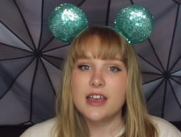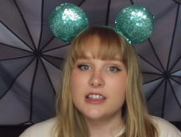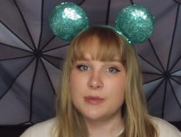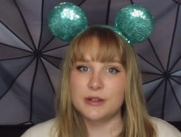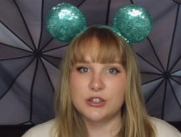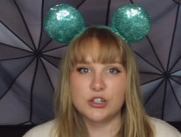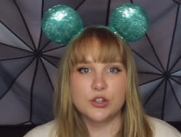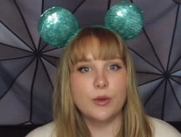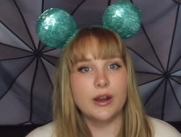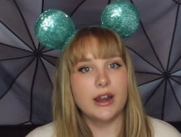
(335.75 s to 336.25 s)

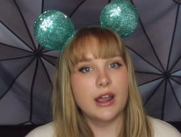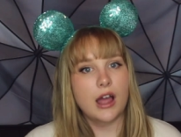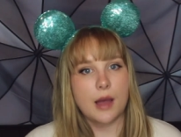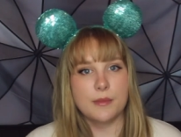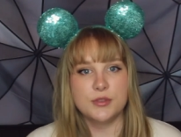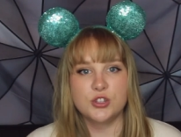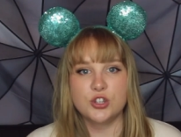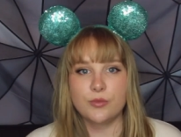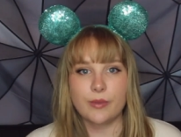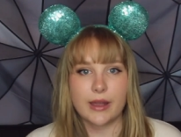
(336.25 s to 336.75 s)
especially when it
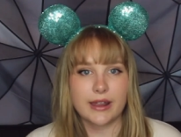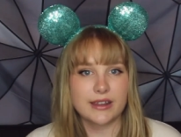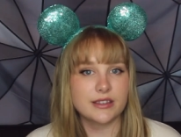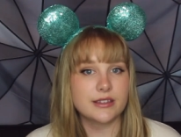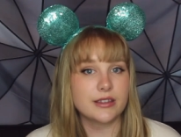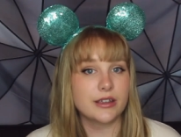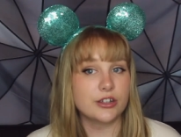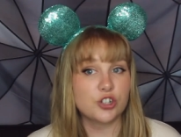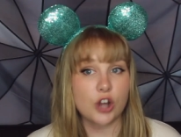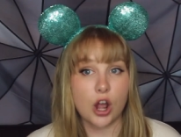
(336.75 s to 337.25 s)
comes to rent and
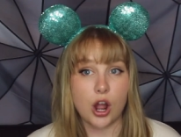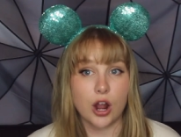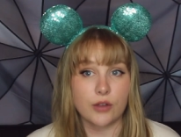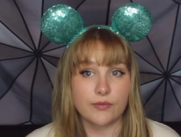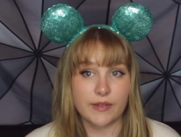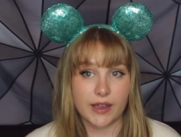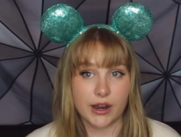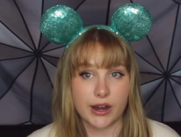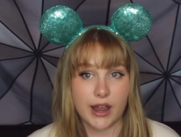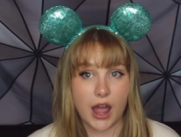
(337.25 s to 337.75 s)
such, are
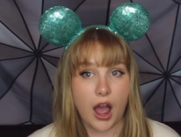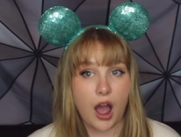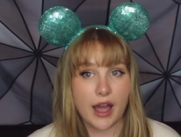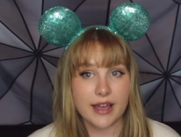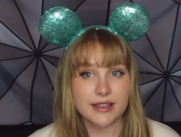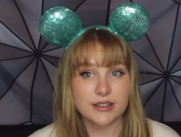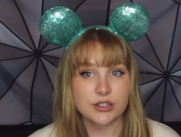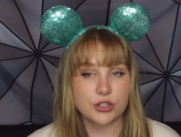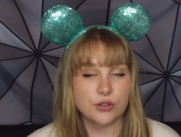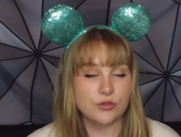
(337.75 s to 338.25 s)
very
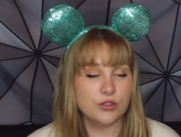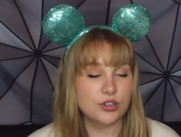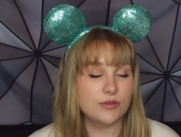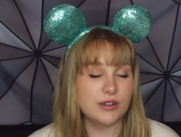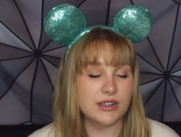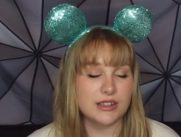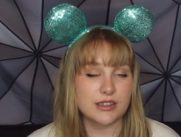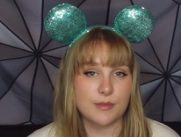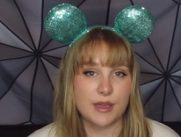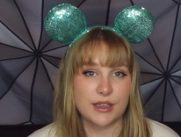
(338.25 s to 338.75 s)
high. So you do
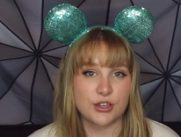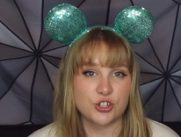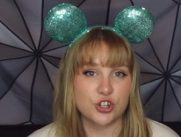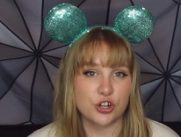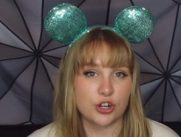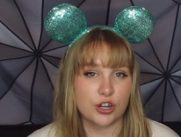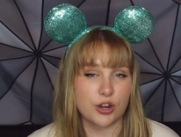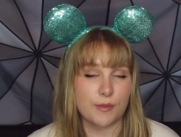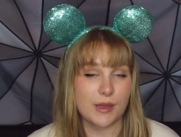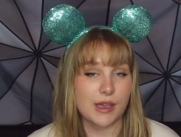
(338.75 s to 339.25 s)
need to make
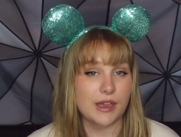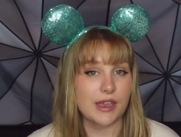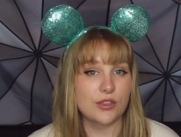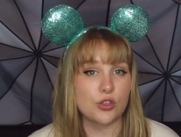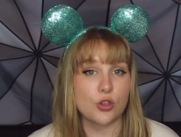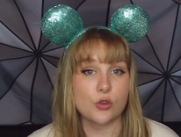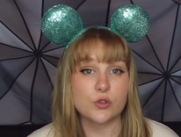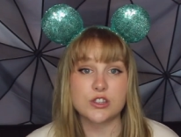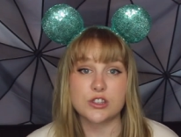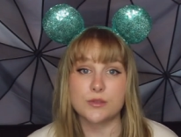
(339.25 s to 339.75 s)
sure you're
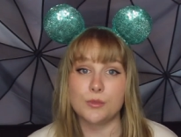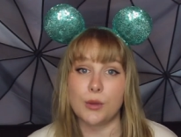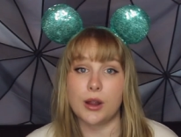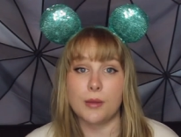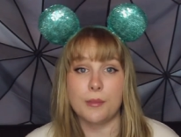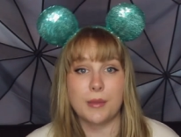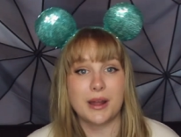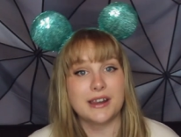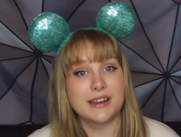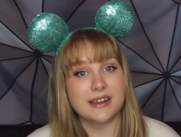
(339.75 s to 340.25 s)
making those
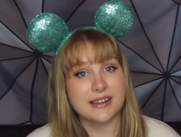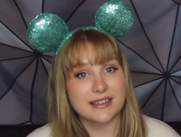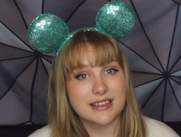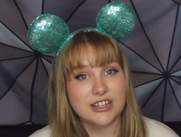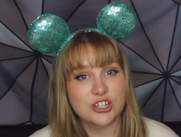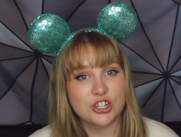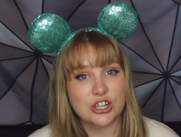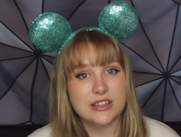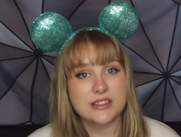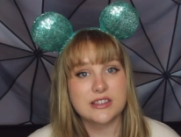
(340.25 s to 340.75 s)
smart money
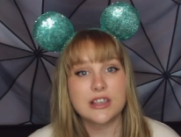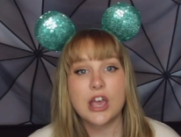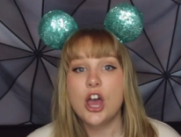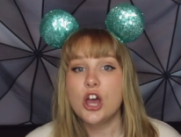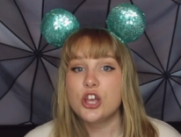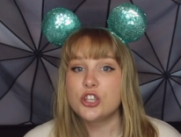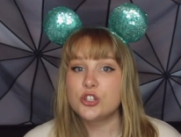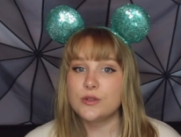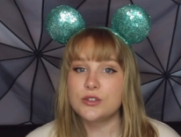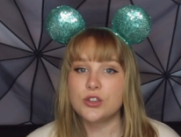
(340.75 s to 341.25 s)
decisions.
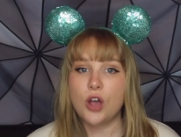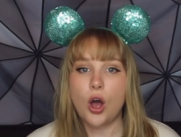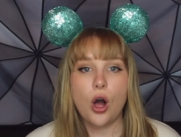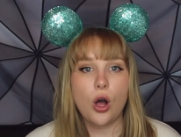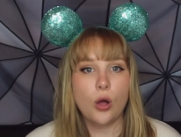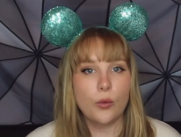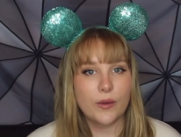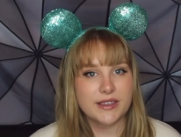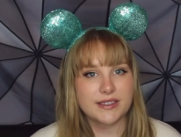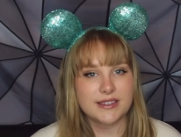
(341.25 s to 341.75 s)
So it's
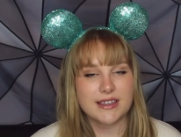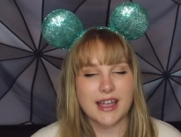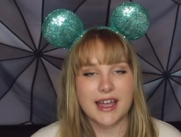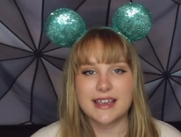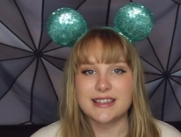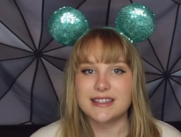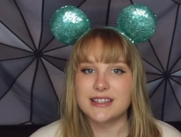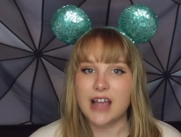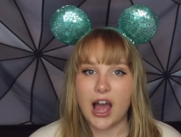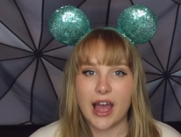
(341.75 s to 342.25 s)
always
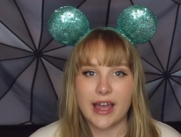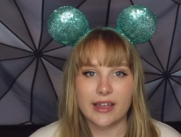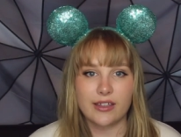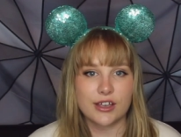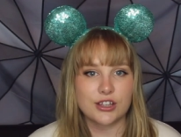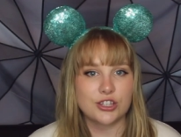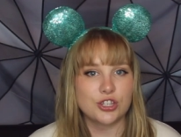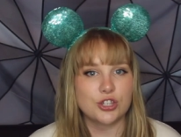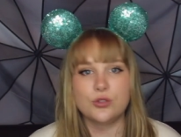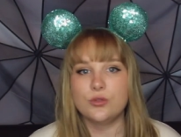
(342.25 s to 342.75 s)
nice. I
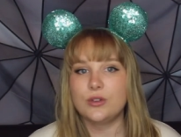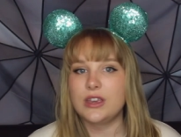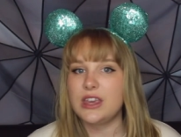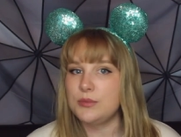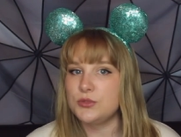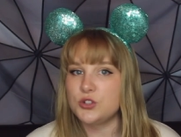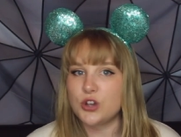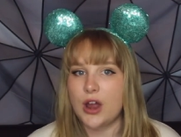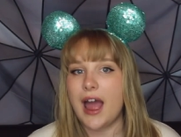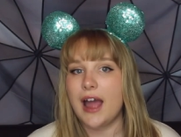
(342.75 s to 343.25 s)
like to
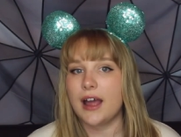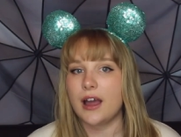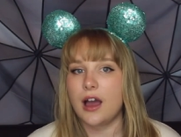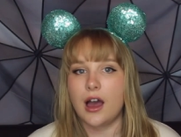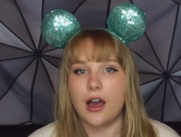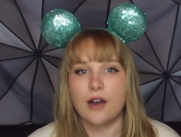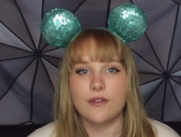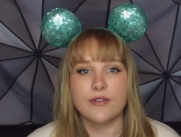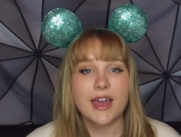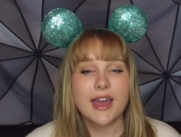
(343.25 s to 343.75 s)
keep track
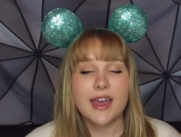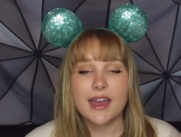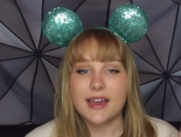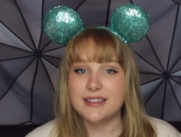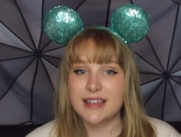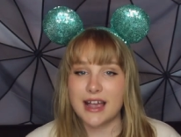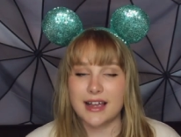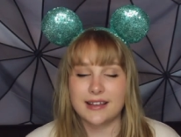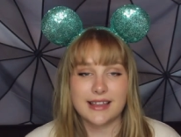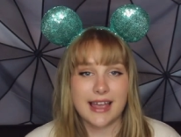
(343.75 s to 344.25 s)
of
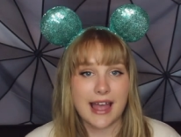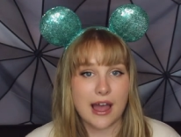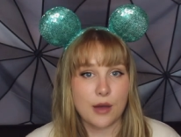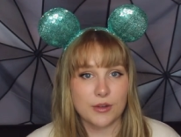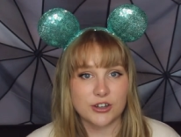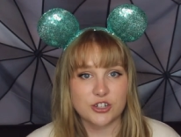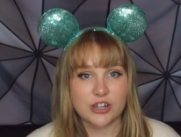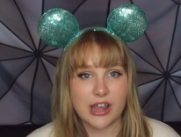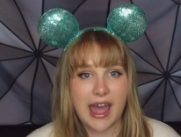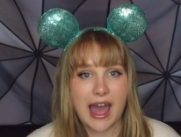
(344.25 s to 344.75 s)
exactly how
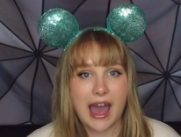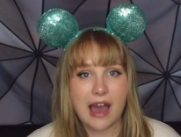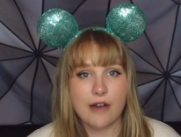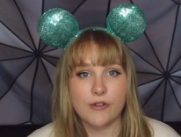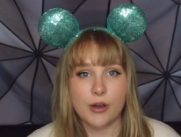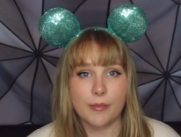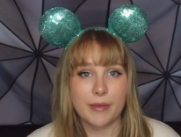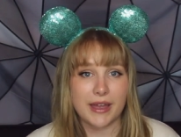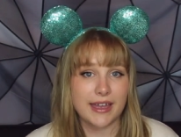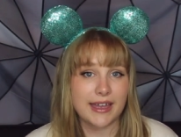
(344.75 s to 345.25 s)
much I
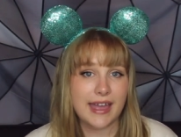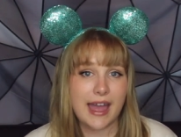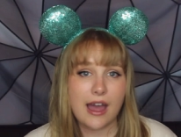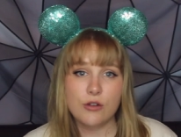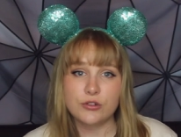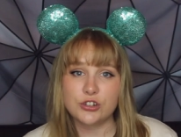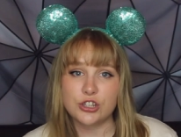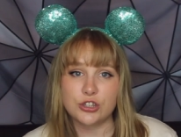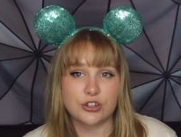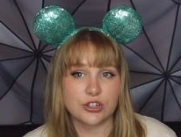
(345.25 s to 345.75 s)
have on my
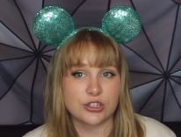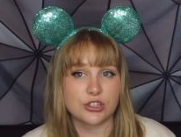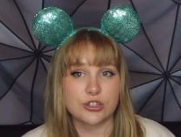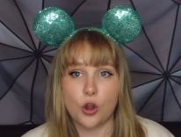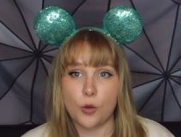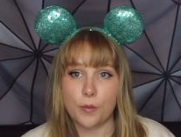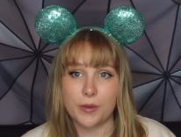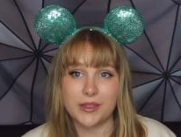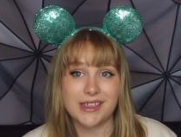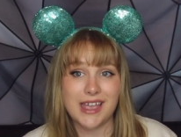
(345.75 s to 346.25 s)
account. You
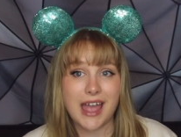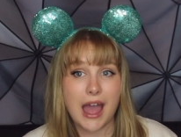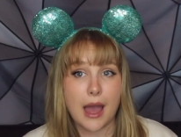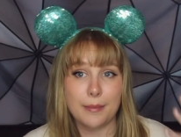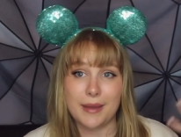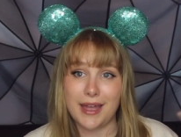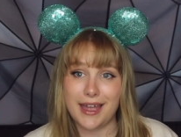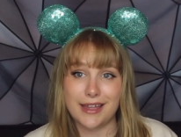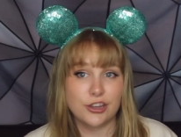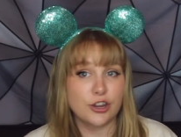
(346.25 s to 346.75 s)
just open the
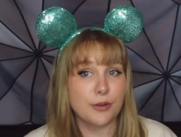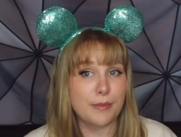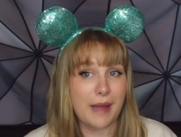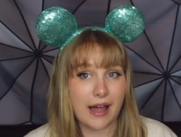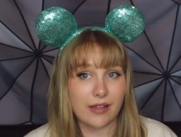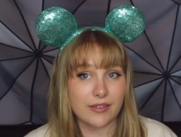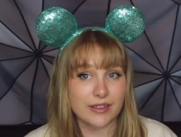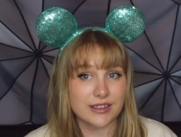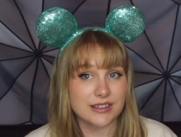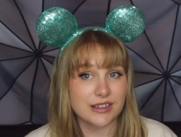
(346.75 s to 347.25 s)
app and your
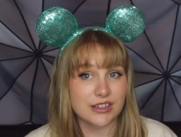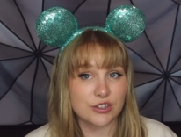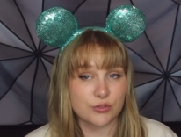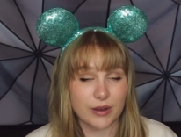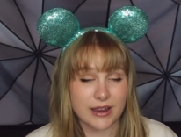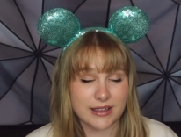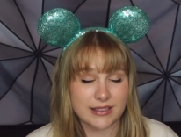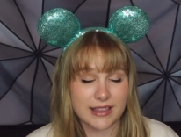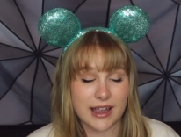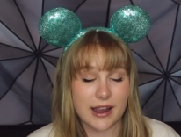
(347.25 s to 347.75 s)
balance is is
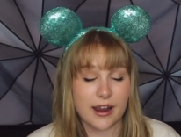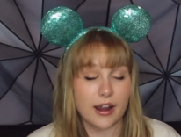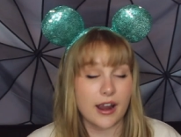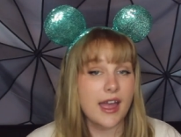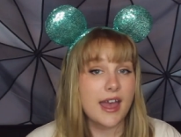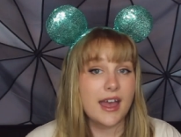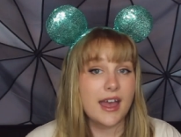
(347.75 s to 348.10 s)
right there.